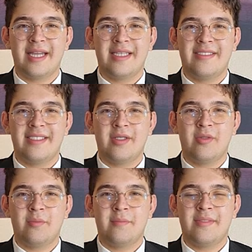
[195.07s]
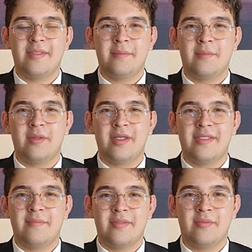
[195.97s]
18 agreements and
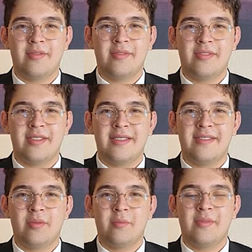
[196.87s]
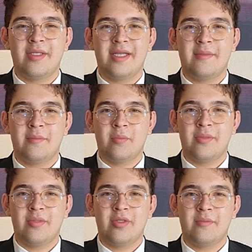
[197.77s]
memorandums of understanding were signed
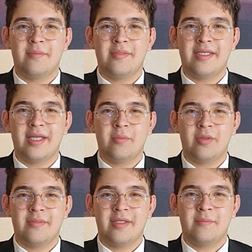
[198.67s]
between Turkmen state-run